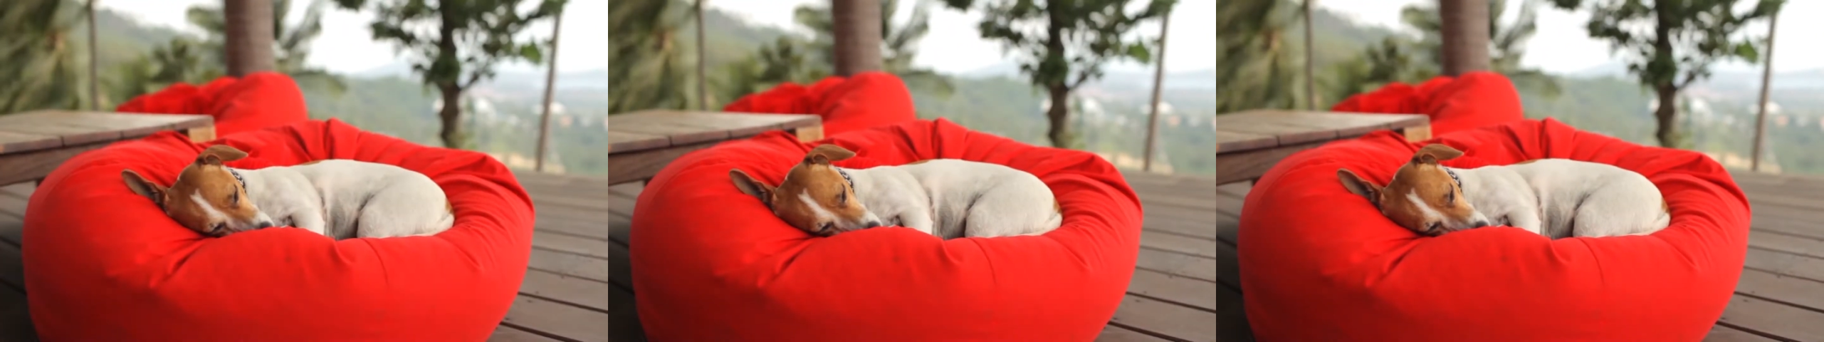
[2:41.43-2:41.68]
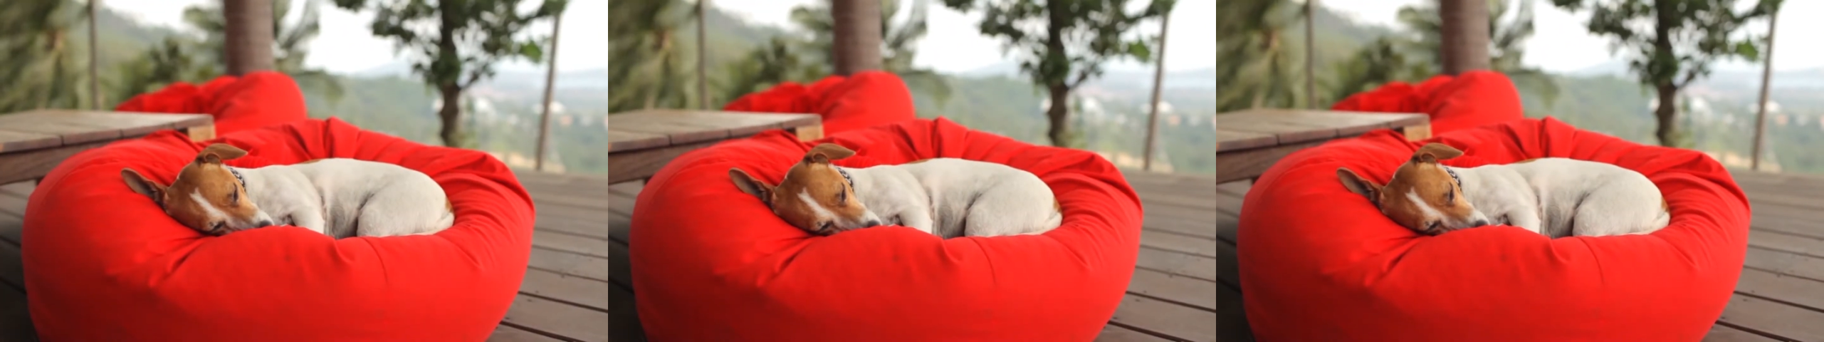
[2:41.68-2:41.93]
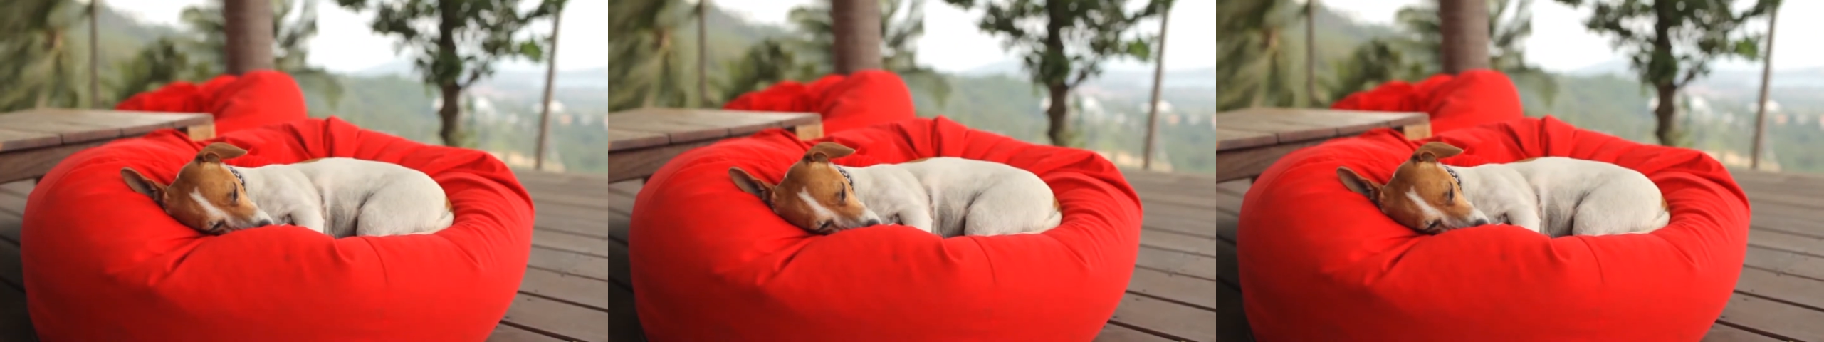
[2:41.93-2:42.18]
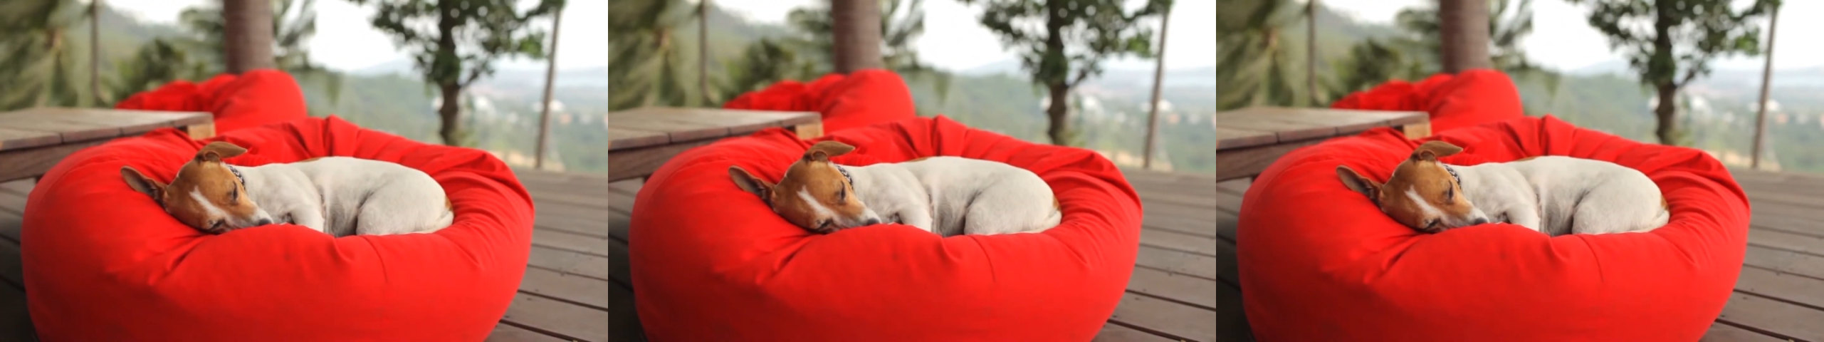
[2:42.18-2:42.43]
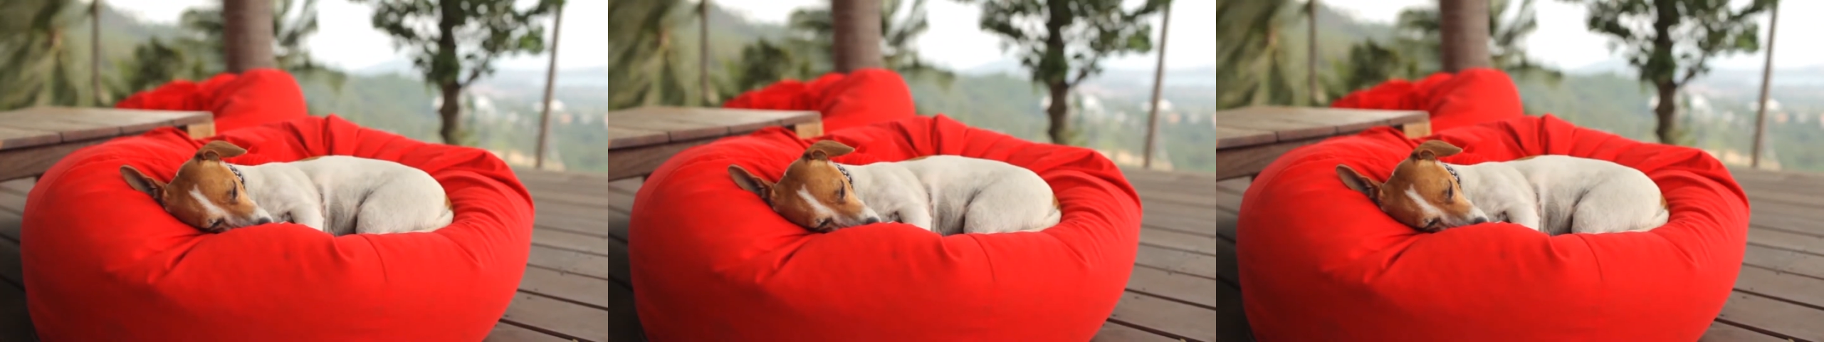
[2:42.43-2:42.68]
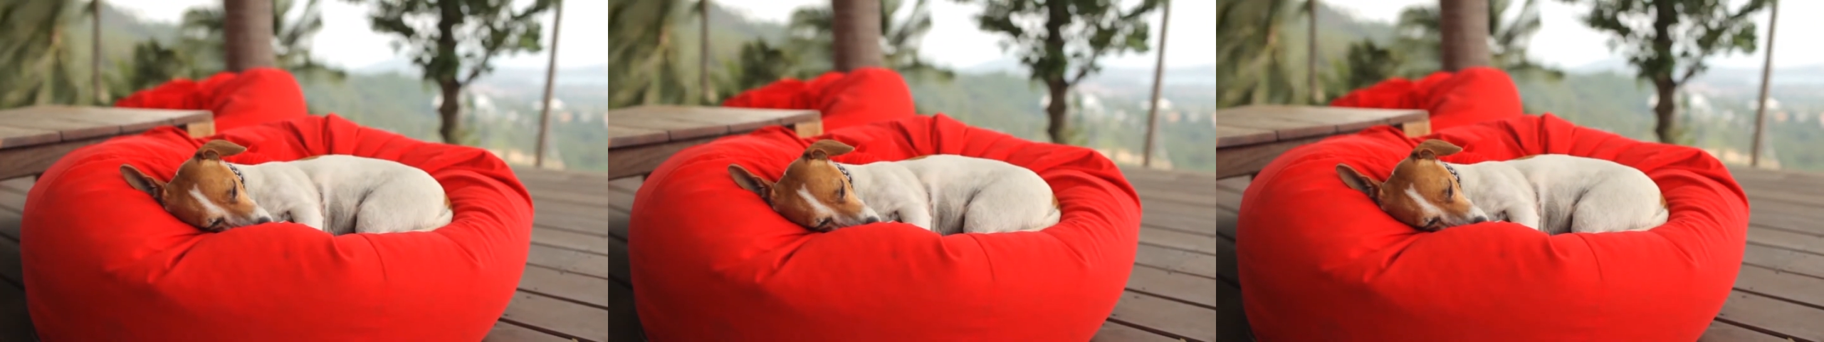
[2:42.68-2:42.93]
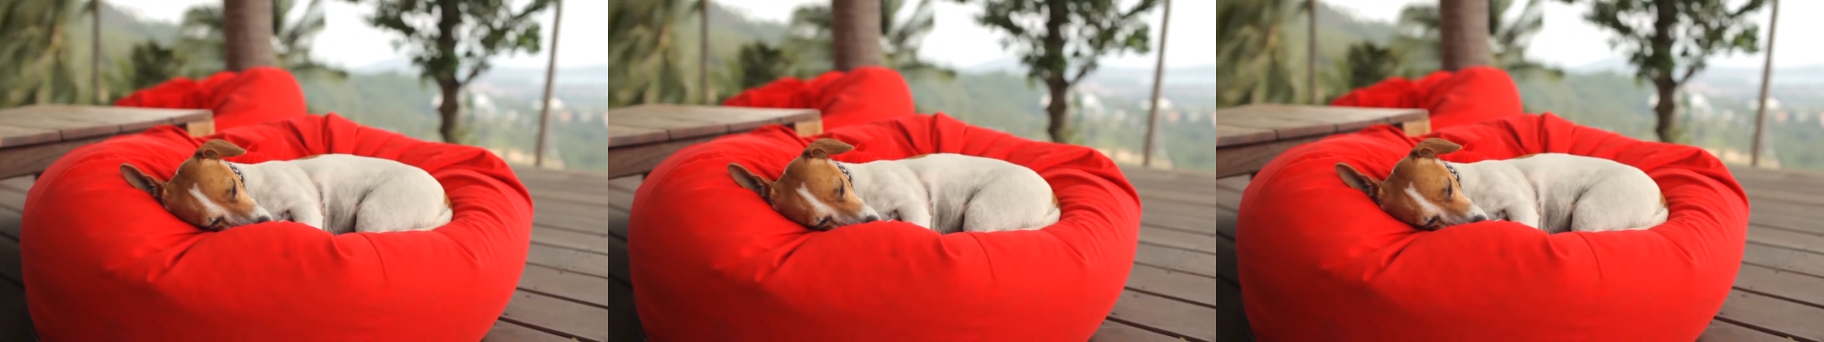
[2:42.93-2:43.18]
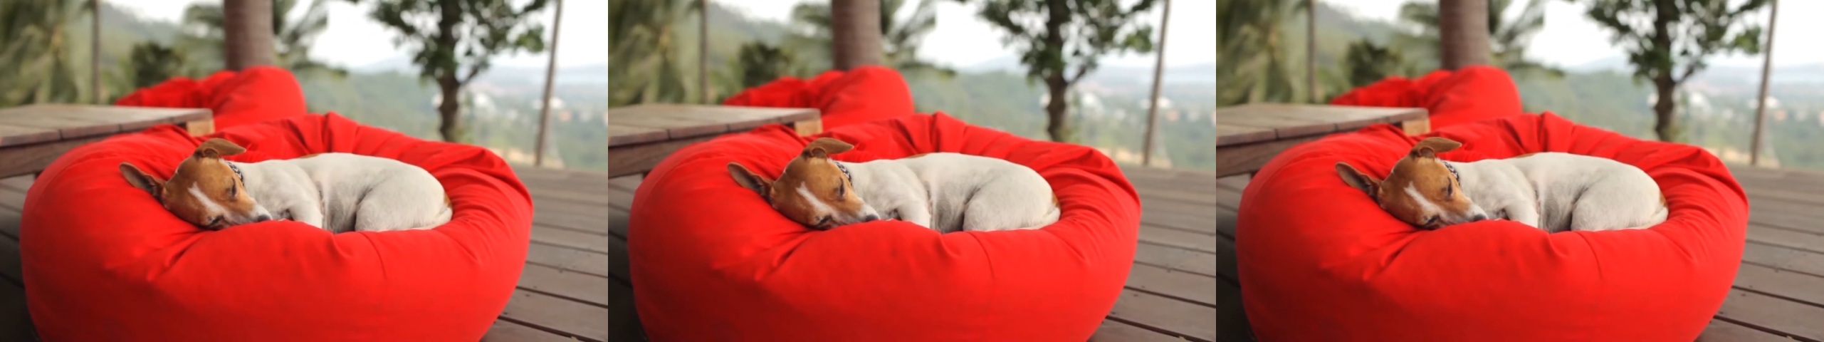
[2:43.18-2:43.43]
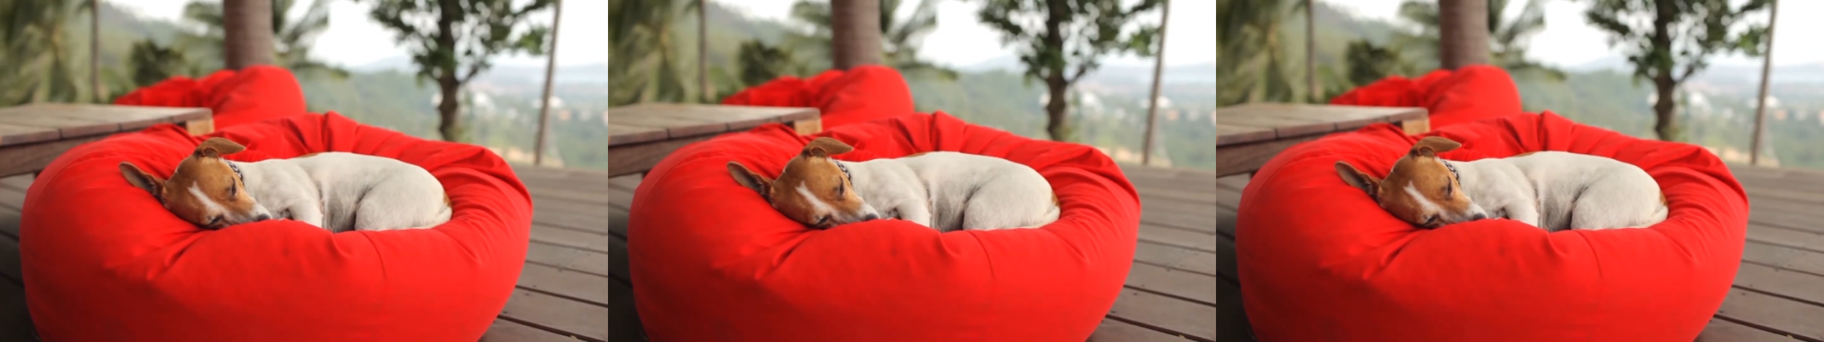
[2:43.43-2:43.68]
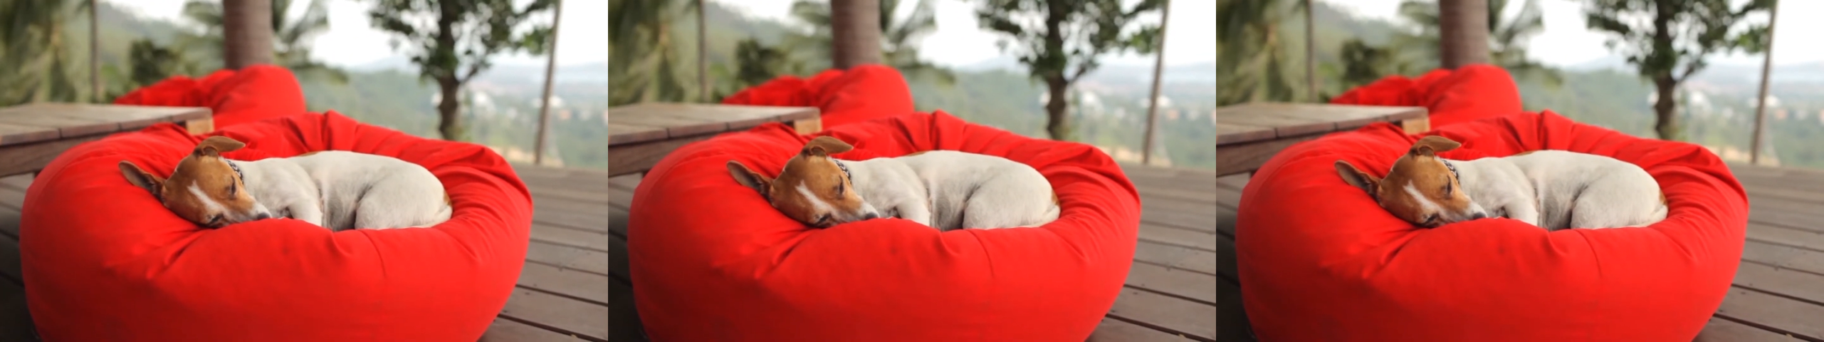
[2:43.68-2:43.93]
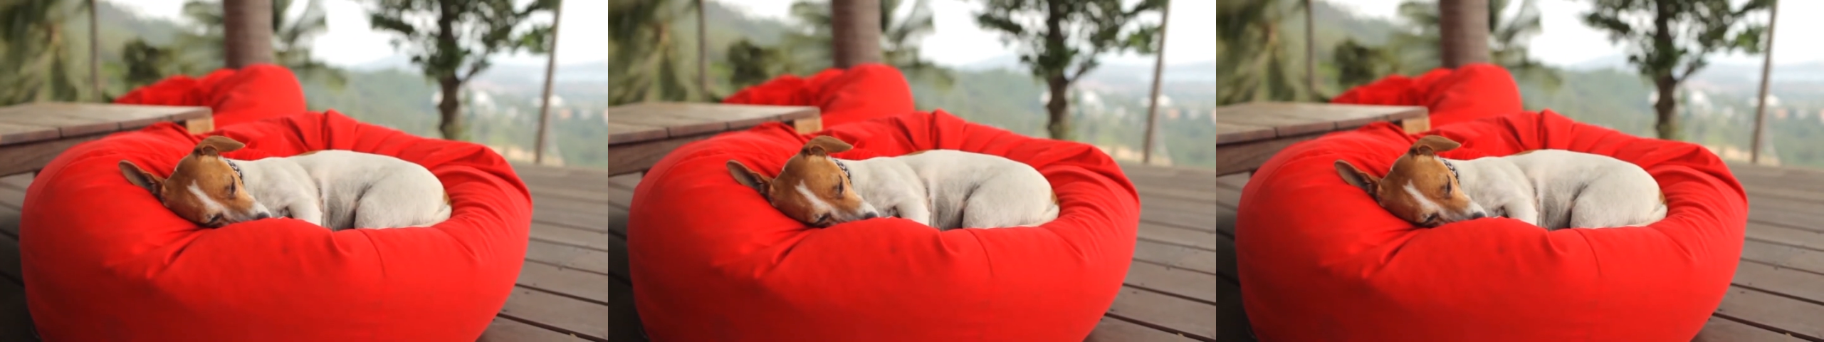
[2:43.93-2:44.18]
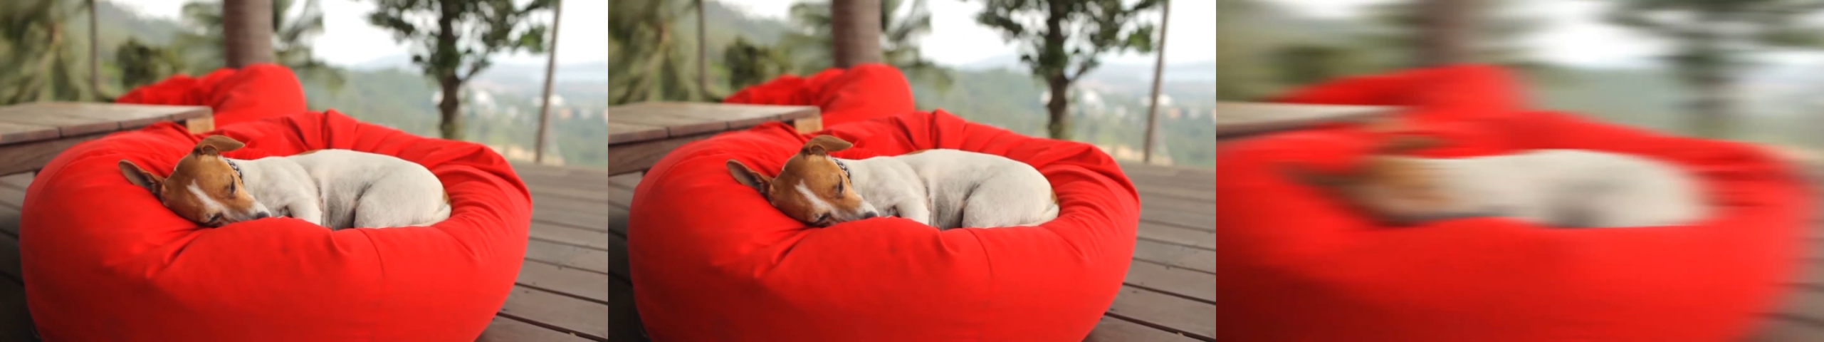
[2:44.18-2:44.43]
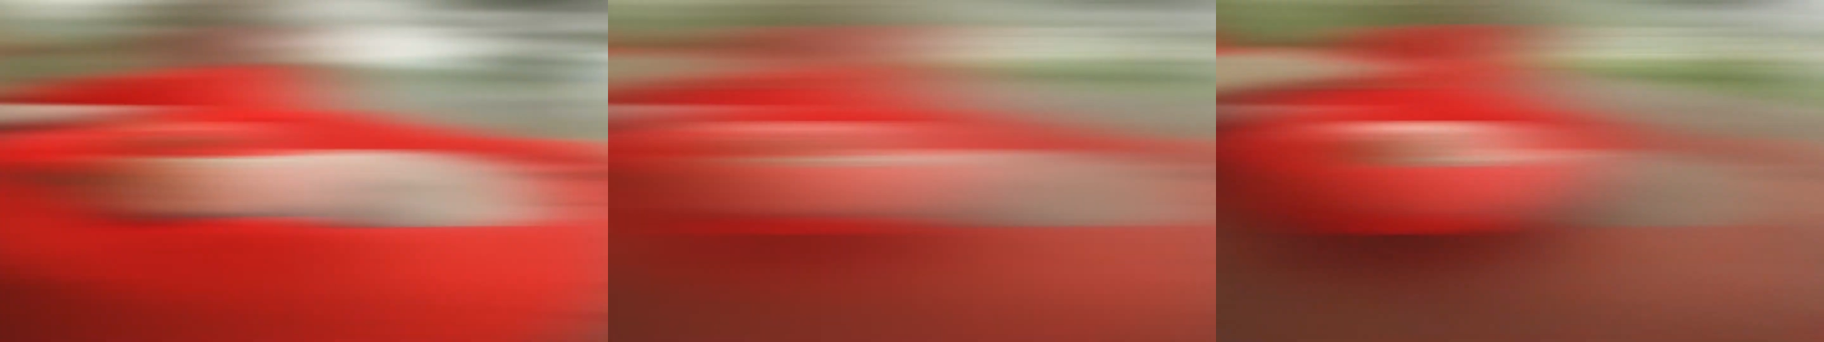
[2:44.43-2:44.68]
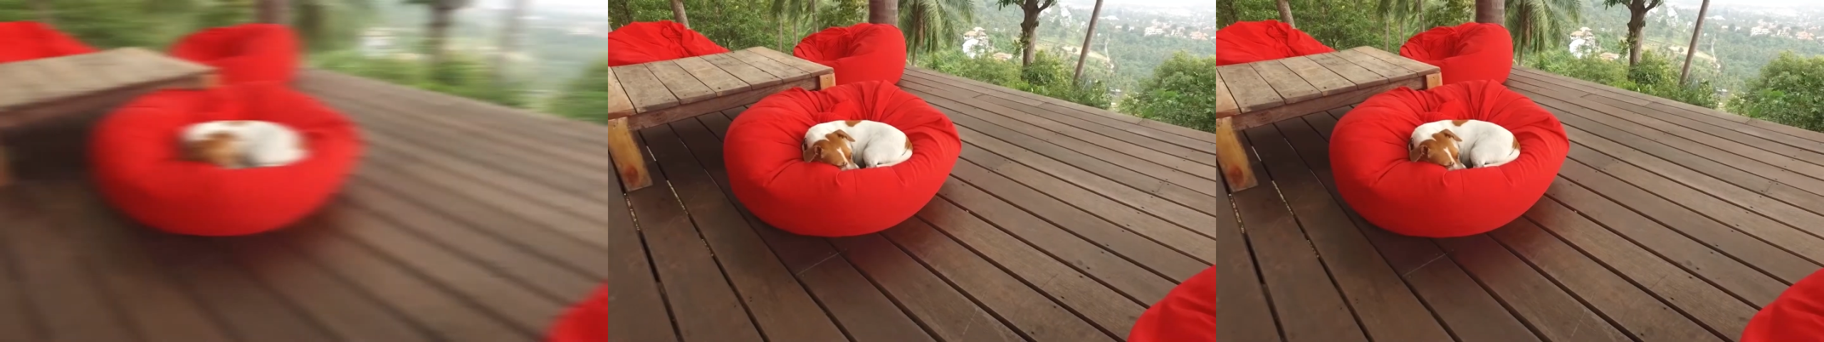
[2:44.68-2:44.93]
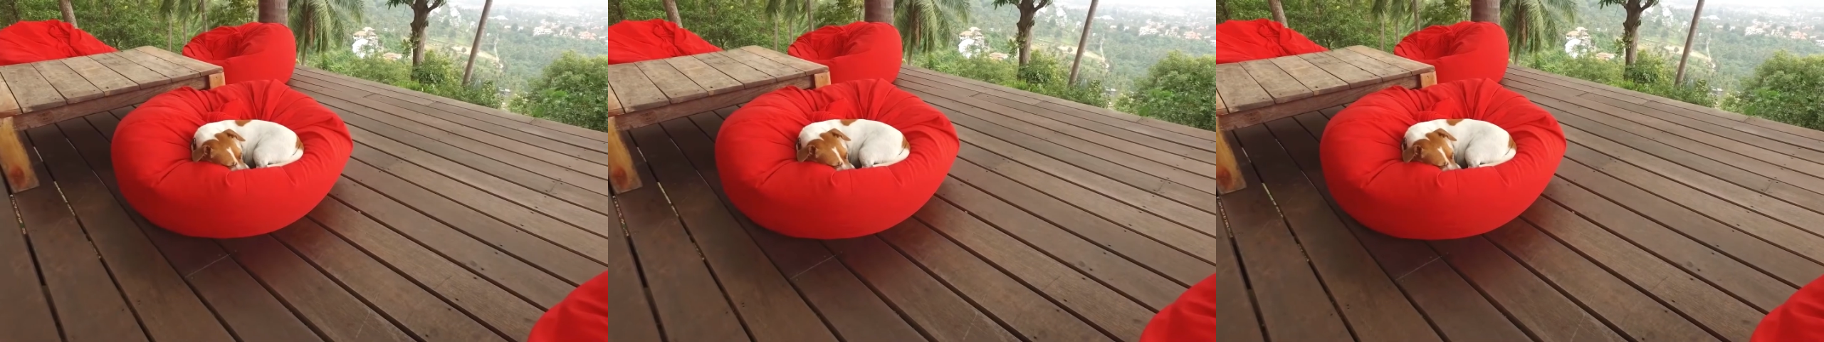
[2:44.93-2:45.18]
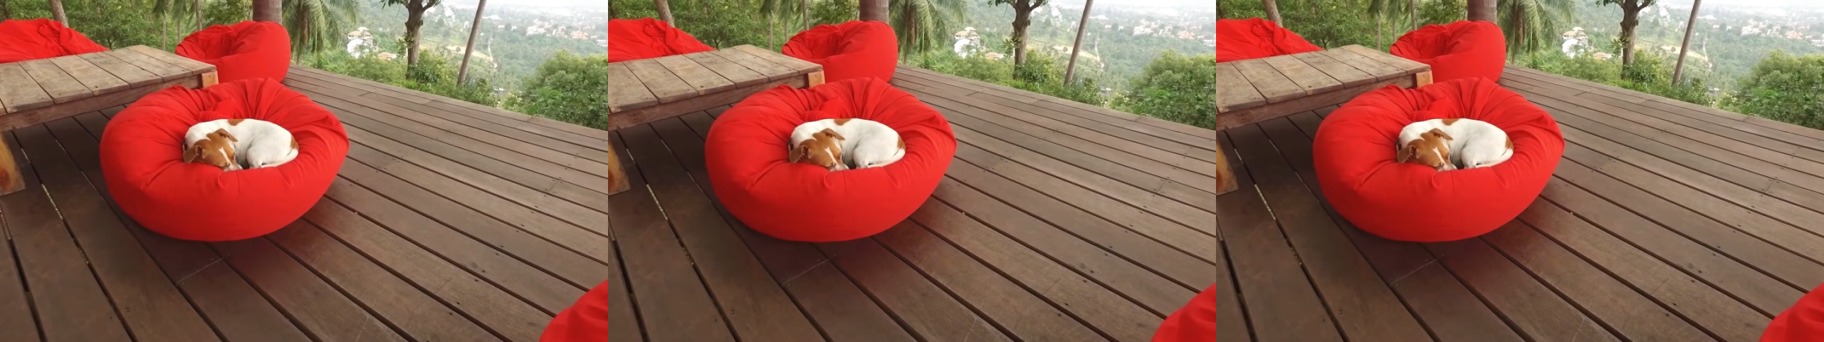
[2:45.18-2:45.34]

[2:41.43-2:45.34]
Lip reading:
(no speaker visible)